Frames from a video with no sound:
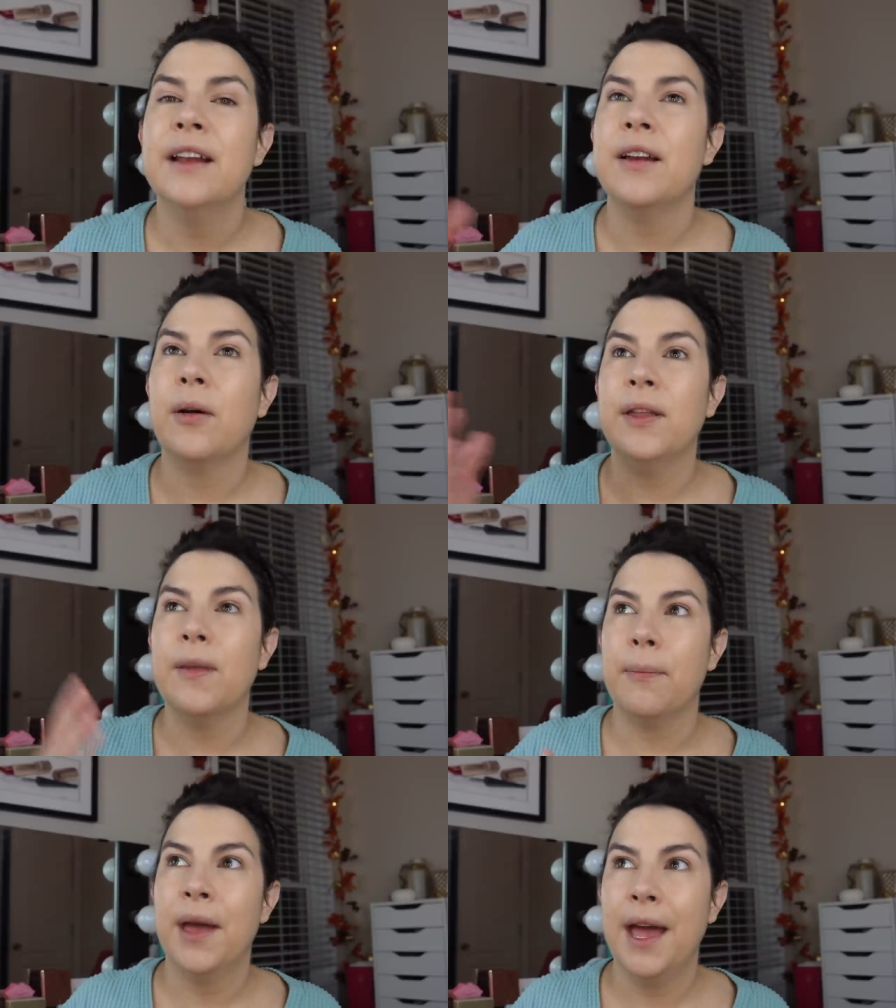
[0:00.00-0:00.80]
Now in
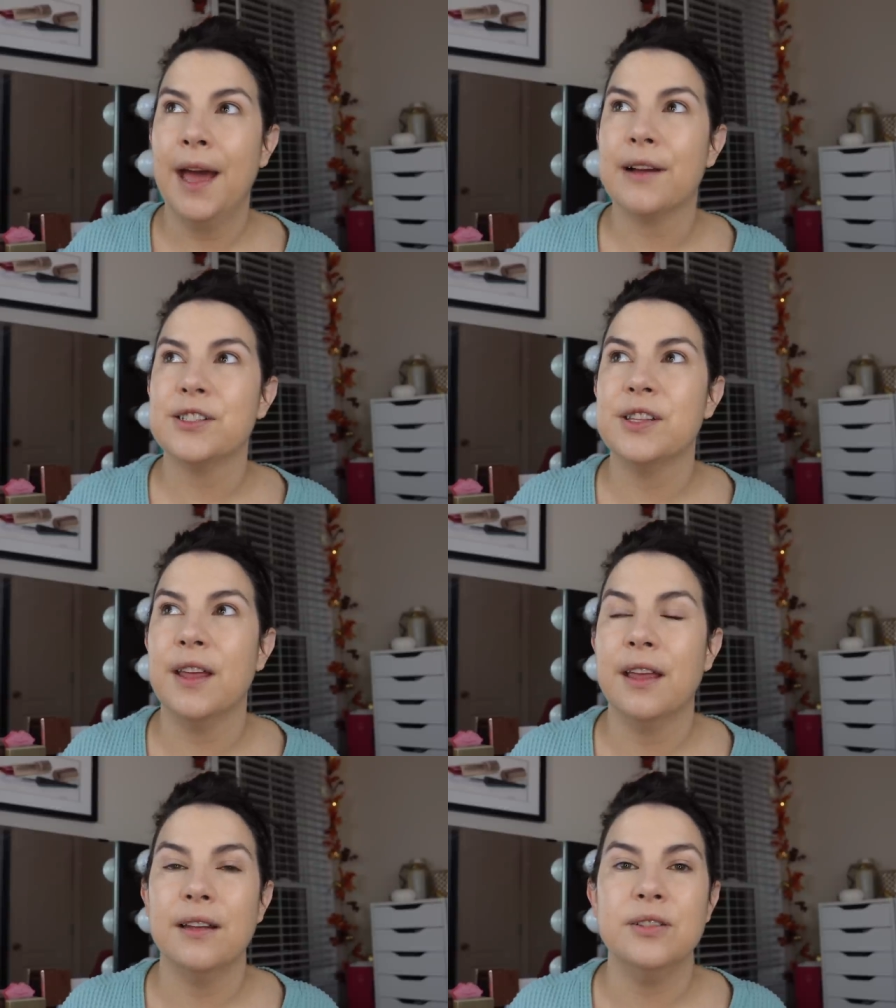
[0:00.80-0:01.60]
the past,
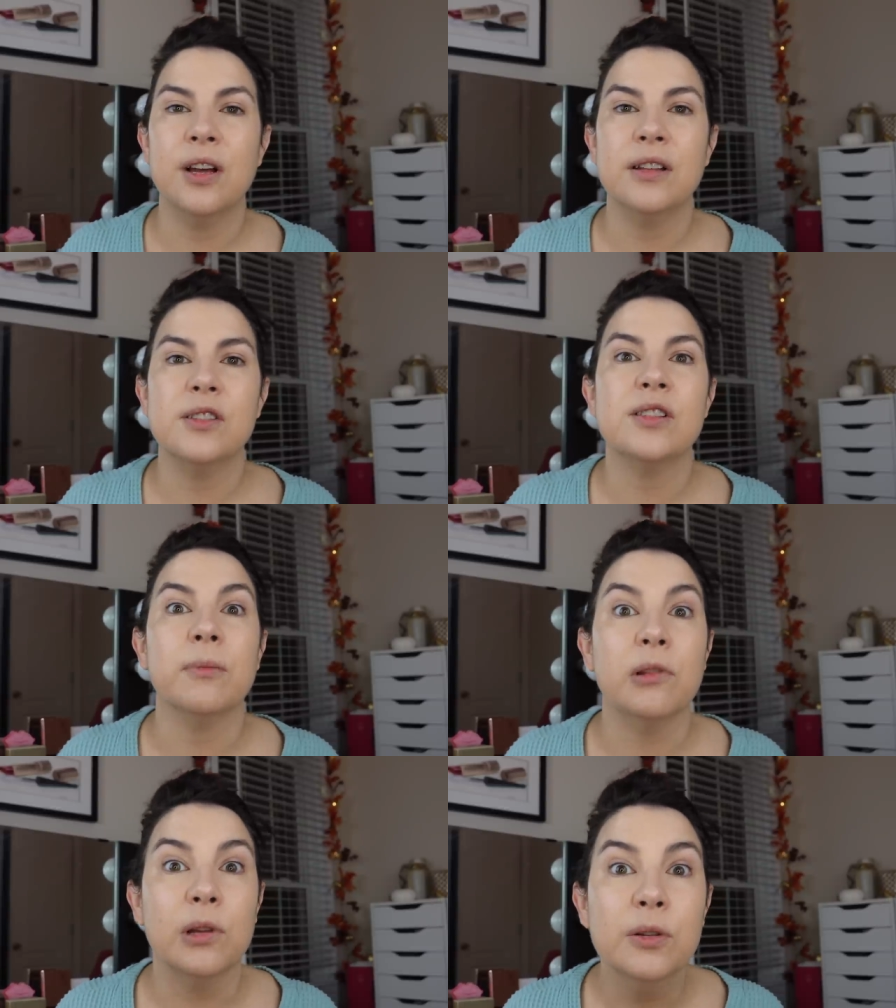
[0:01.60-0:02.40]
they had done
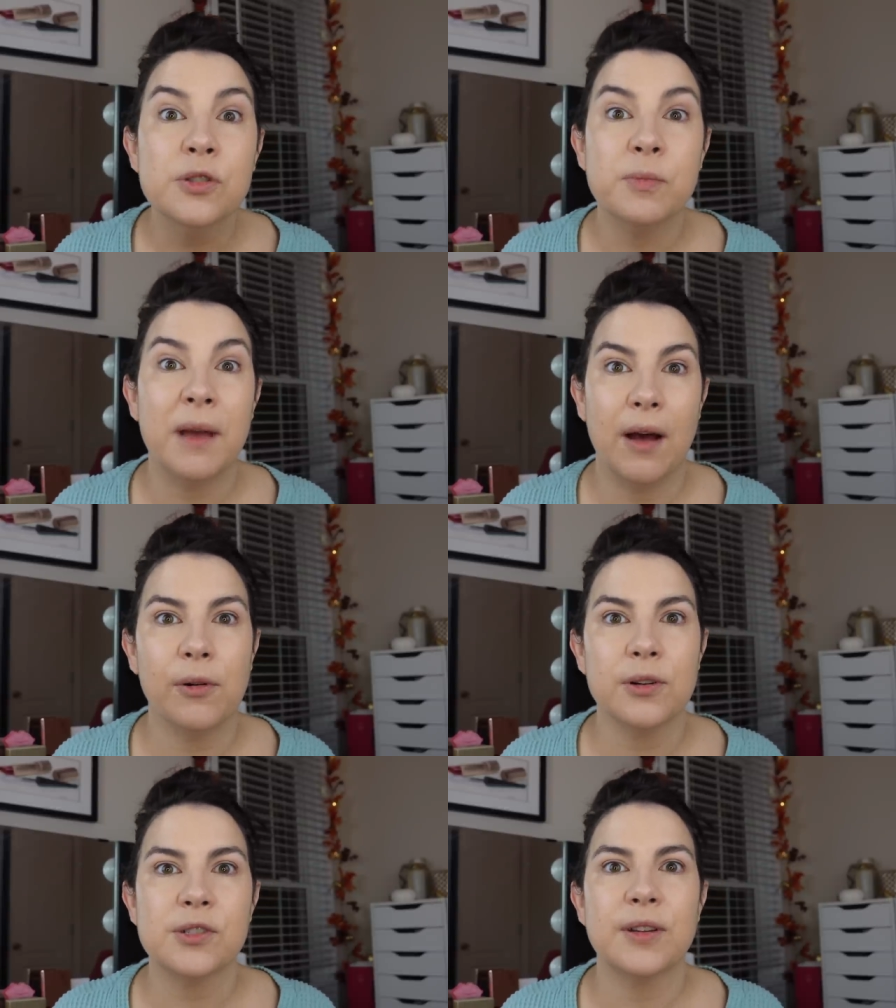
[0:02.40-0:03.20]
some loose
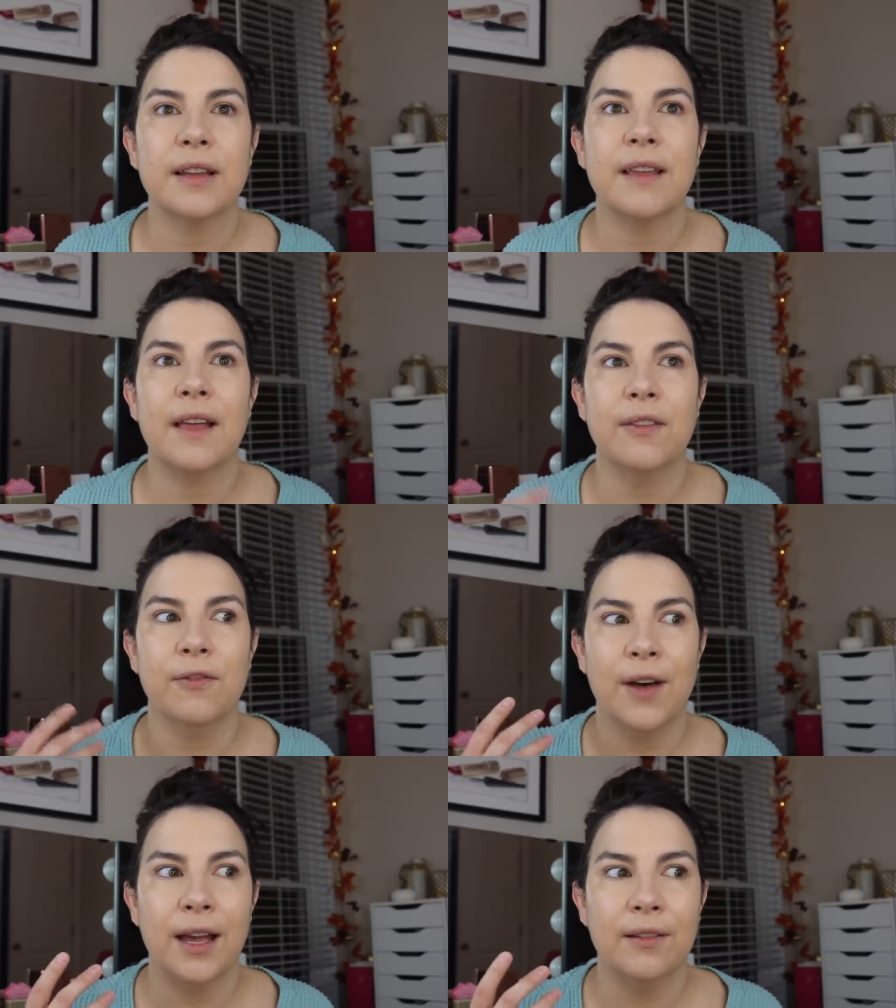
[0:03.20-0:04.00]
powders, like they had the
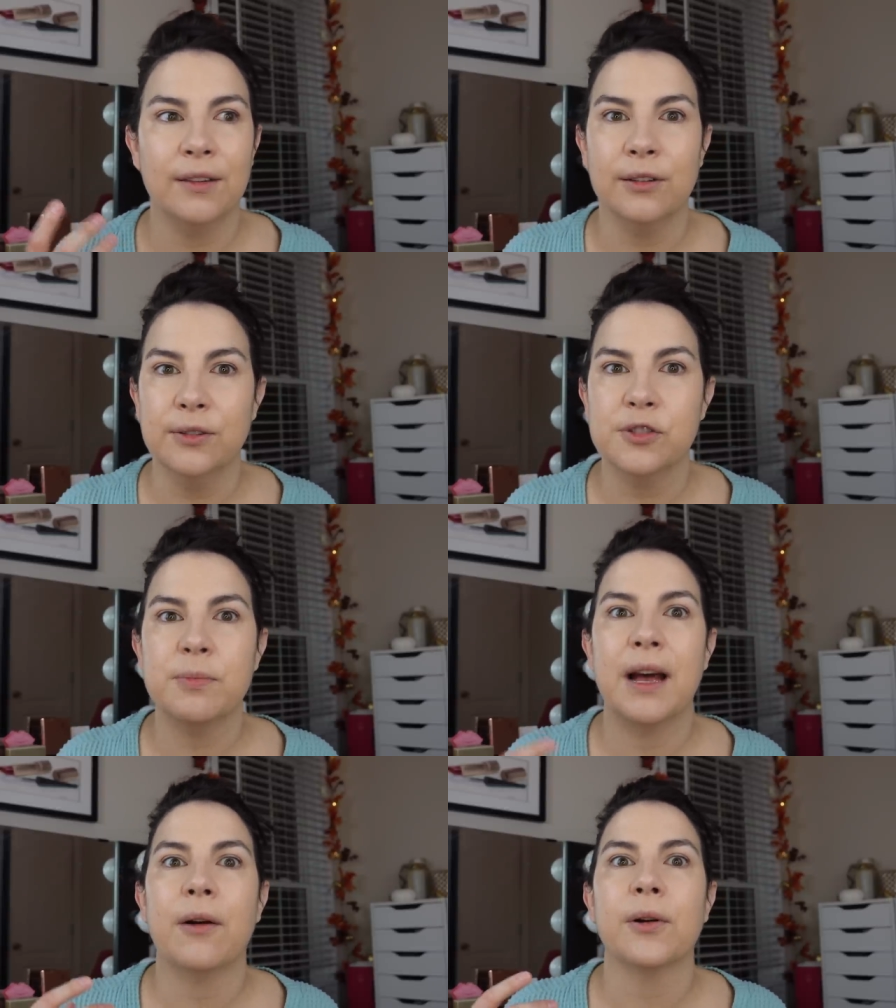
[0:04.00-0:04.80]
violet loose
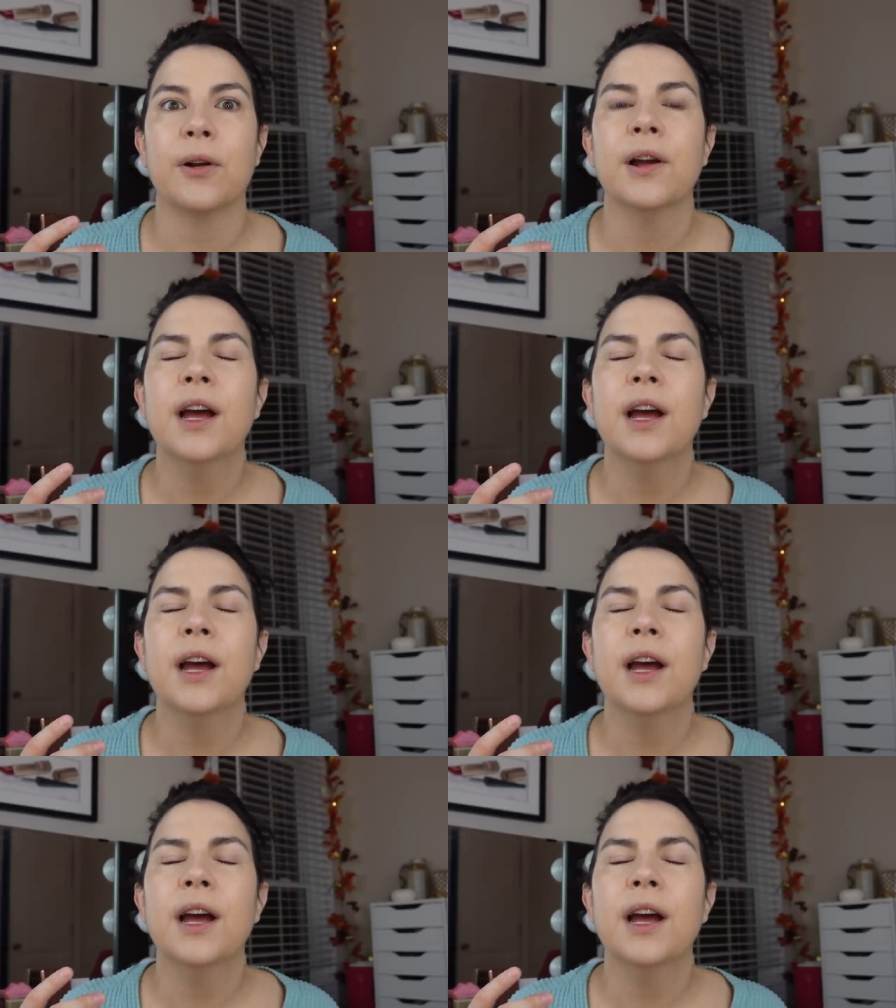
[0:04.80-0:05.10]
powder,